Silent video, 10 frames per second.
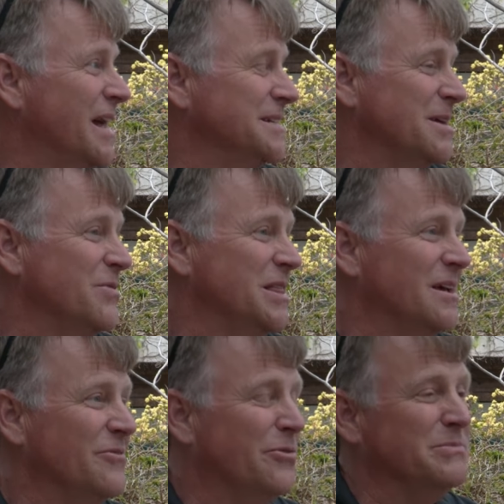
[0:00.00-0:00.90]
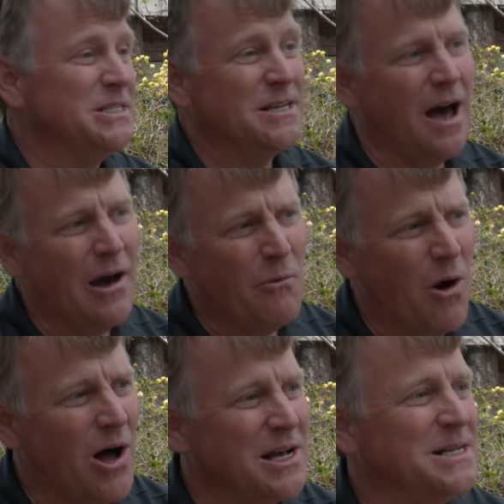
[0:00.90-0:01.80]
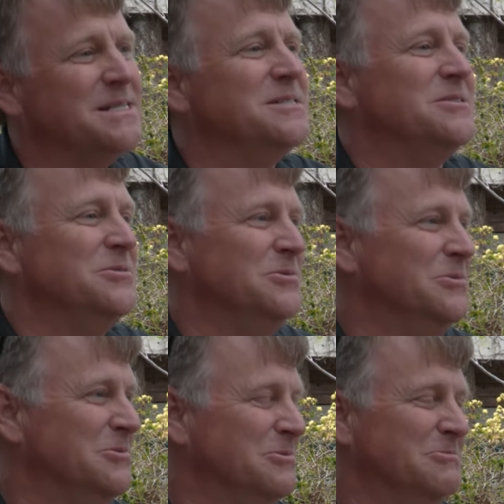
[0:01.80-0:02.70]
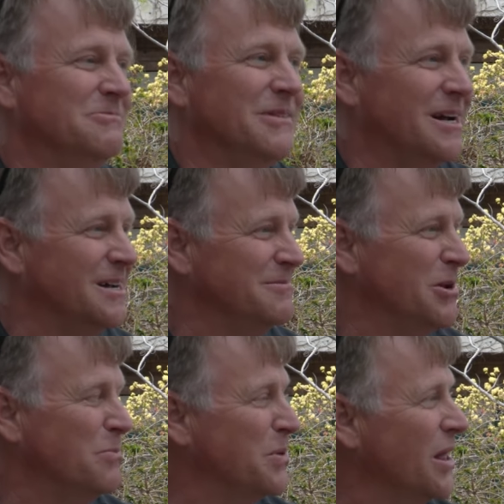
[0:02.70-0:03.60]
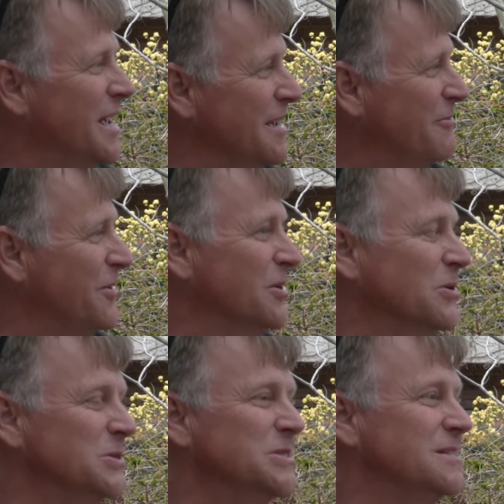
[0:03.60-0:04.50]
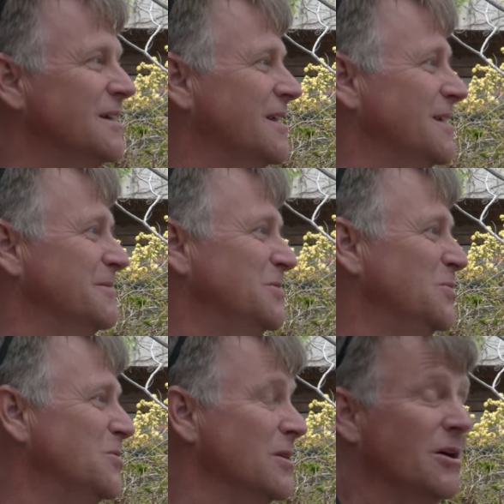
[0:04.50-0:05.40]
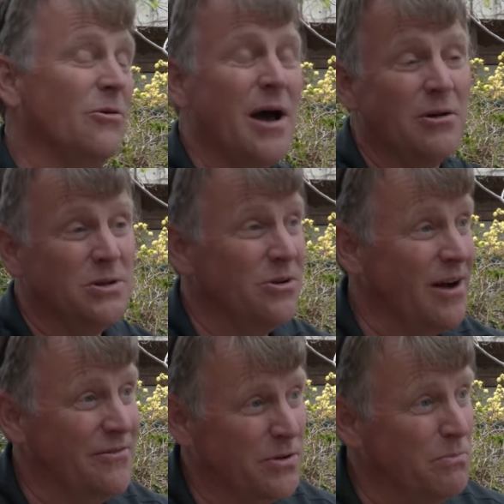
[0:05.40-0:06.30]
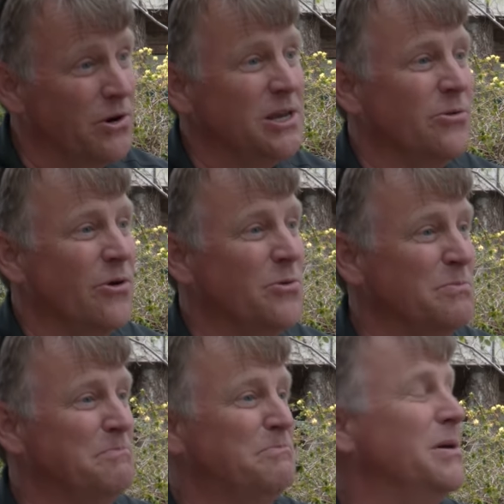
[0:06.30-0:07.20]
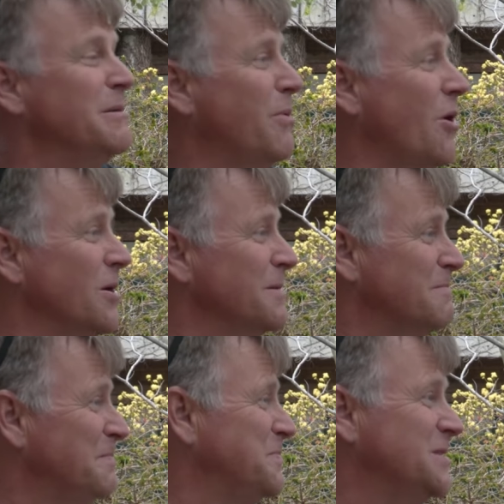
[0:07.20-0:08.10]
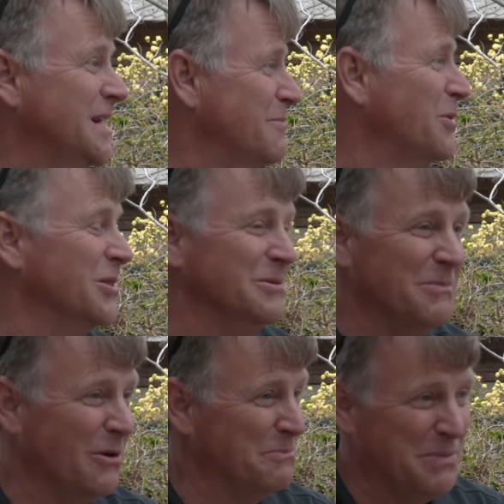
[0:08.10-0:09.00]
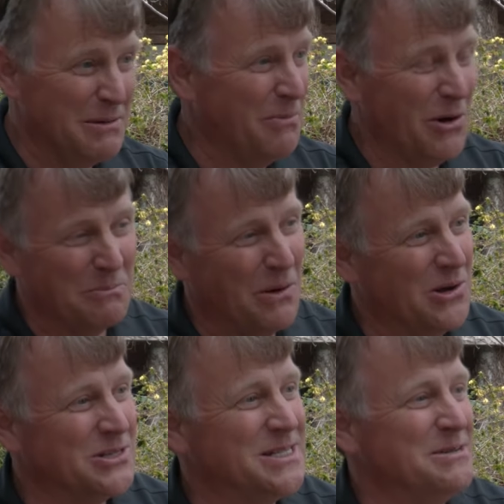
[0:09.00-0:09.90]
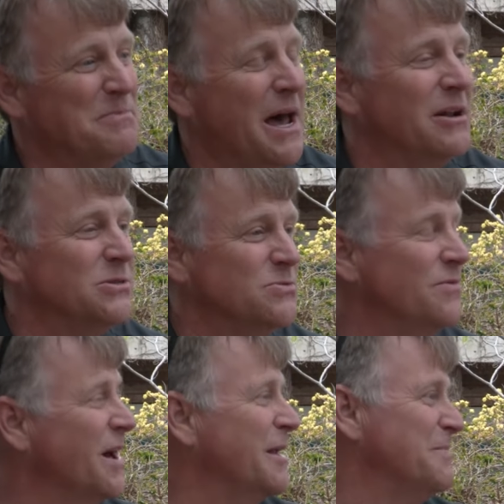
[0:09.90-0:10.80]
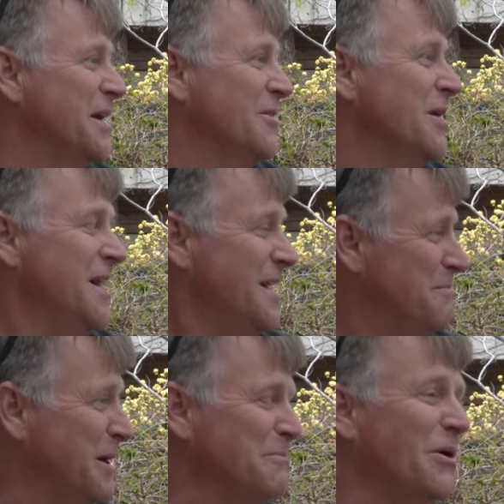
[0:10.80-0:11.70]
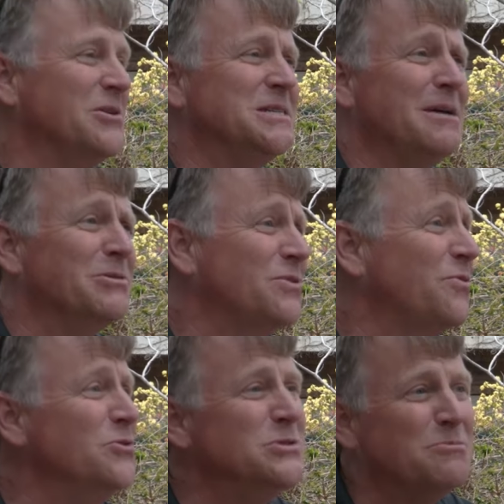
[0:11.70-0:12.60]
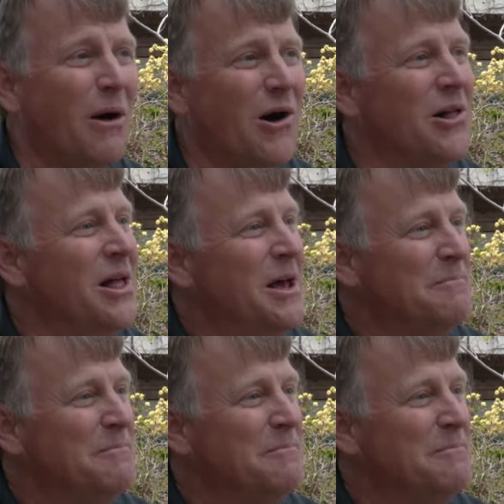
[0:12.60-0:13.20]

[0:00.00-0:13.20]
it has everything from skywalks to uh, you know playing fields. Uh, you can go out. You don't have to bring your own ping pong table and or ping pong balls and paddles. We've got them there. Ping pong tables, foosball.